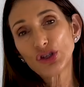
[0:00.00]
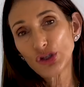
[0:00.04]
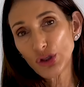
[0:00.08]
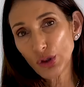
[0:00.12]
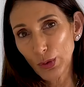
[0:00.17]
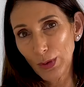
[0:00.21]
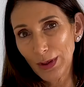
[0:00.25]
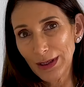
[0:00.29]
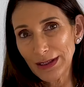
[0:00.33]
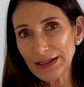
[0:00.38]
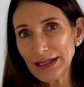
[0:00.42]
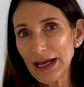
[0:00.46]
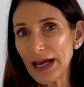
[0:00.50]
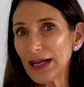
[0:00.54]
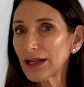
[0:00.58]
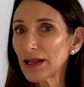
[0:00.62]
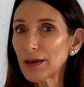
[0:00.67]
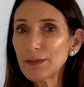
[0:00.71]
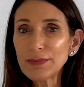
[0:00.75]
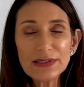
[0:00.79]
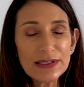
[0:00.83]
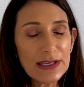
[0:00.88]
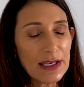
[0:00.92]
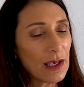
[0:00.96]
to it. And I'm
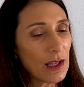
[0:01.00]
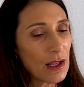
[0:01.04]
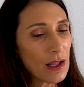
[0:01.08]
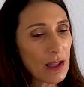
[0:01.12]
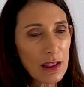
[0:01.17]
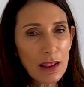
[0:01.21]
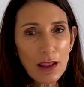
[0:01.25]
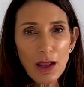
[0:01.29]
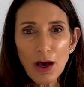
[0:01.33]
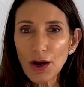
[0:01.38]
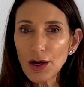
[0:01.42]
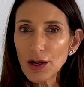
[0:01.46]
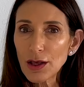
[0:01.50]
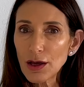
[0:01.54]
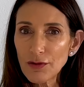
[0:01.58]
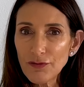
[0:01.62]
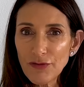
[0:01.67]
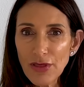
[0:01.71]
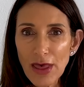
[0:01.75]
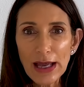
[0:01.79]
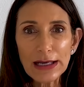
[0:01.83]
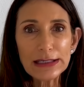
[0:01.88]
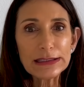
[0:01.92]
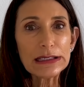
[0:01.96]
seeing a lot of
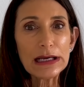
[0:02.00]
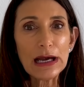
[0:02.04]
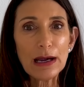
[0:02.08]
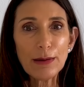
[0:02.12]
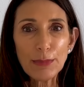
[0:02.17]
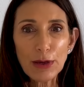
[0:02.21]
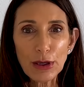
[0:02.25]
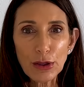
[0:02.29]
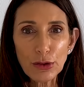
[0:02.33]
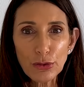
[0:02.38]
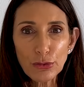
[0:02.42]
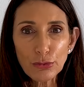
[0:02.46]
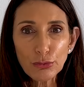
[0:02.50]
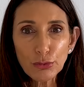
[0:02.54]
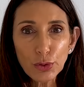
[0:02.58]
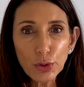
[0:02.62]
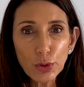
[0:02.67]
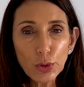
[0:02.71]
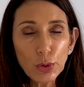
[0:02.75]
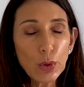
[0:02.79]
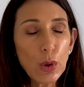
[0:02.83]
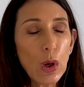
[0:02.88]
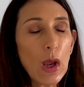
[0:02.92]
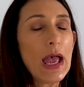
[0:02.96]
that coming
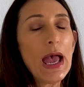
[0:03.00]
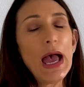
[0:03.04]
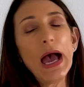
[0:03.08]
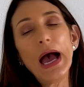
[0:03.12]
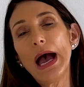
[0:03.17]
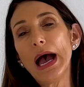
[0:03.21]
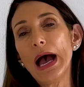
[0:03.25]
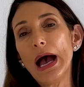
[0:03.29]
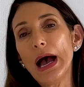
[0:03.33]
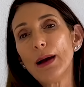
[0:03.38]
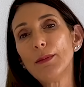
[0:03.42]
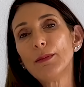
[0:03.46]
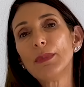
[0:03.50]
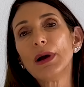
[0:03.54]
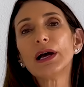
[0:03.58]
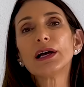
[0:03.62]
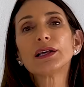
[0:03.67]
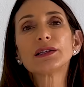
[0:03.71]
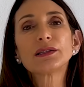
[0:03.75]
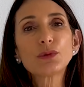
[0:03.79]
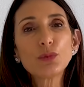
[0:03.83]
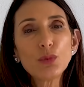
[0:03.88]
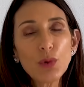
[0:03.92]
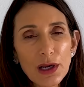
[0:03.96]
through,
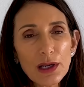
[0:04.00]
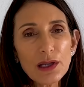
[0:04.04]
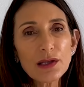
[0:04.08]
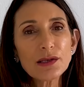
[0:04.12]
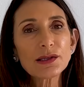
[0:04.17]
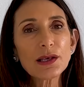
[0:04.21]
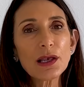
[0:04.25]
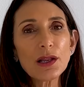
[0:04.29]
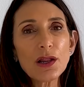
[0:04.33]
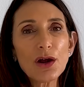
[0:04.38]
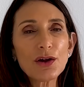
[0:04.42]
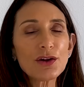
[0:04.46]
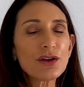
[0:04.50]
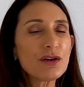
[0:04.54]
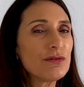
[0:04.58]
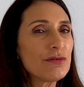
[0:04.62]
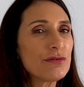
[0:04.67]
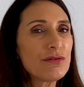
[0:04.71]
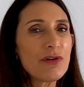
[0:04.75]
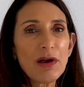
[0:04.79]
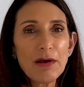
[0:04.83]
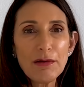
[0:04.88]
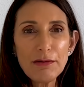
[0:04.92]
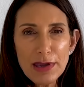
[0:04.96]
as well as a lot of
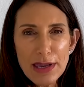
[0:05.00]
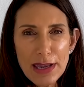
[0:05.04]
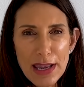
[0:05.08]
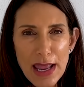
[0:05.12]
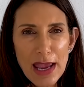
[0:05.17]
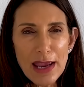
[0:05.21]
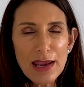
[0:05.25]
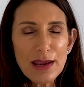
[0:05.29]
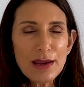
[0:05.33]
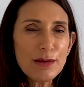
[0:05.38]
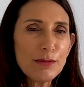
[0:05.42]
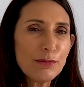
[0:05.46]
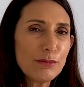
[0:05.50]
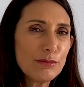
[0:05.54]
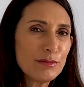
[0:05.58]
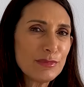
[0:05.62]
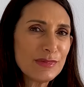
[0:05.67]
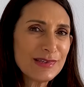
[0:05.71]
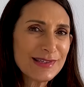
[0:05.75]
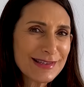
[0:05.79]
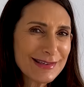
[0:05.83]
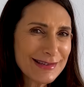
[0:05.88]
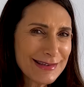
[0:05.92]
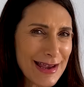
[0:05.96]

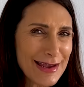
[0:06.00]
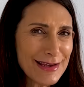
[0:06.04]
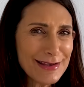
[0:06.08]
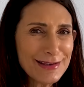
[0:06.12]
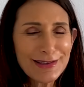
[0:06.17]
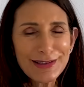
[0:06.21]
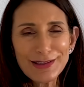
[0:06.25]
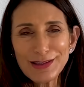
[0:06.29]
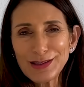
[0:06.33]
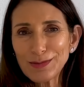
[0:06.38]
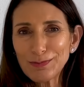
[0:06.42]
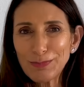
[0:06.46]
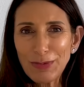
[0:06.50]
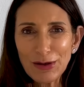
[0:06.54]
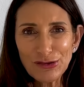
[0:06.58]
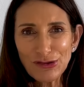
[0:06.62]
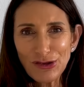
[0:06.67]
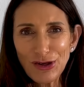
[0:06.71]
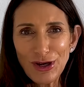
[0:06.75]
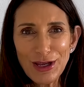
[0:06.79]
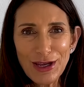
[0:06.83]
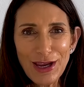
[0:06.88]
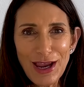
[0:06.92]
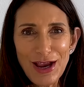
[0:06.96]
names, dates,
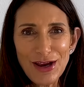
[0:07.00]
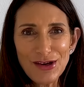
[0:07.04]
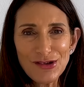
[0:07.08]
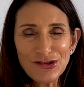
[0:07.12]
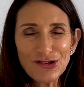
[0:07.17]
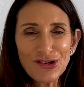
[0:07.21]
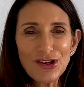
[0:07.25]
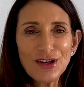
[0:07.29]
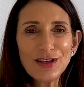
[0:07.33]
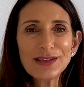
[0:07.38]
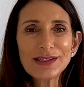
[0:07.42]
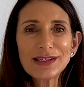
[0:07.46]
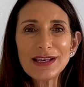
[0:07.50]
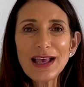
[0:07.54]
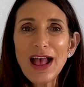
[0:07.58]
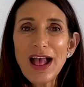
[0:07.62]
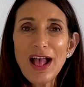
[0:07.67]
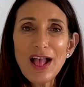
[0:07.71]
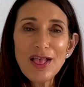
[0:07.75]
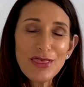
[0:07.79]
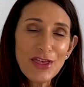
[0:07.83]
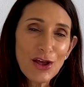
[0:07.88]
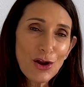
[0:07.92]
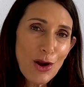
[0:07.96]
special occasions
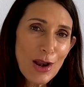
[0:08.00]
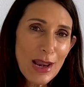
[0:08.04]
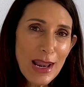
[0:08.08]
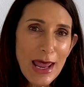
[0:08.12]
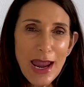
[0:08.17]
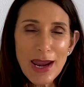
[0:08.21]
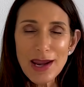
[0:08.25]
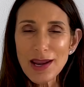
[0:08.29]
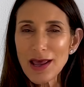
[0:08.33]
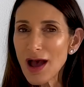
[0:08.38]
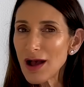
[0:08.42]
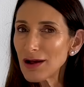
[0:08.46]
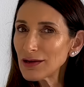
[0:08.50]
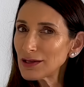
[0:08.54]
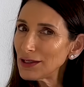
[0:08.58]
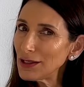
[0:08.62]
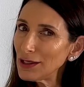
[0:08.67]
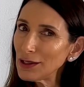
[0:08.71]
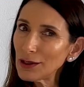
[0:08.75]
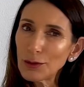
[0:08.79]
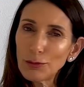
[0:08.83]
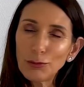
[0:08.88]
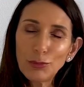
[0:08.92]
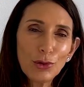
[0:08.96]
that are laid out
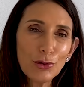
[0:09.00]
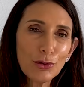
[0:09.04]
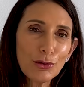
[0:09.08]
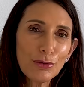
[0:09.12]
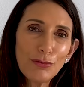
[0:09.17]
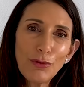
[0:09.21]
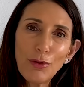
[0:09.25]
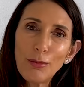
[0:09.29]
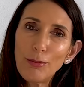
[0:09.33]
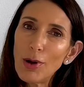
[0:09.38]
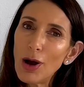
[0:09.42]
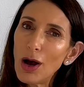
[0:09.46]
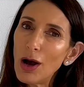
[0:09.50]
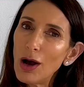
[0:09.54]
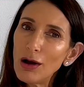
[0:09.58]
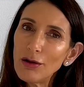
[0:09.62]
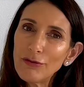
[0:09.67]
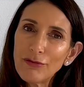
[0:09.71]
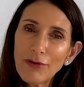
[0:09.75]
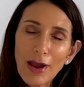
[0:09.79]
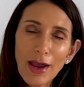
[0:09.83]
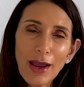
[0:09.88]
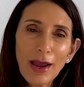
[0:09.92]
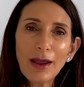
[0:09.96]
in a beautiful
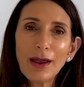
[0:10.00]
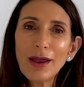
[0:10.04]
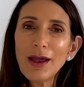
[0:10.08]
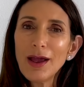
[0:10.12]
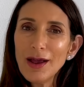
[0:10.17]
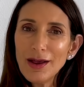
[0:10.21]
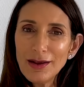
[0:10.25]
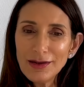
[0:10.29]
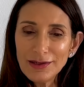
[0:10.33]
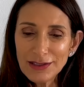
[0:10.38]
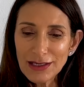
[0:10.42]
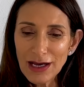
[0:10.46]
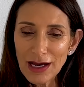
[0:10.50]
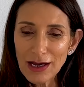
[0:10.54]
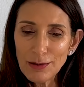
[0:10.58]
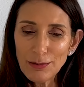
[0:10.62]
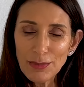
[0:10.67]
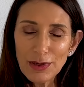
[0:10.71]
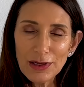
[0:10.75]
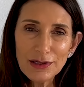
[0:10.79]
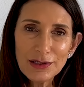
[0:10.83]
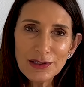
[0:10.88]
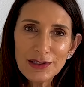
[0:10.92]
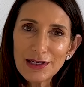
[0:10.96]
pave,
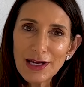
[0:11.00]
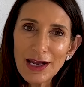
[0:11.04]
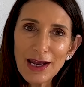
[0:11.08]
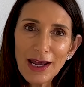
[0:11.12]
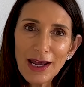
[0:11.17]
diamond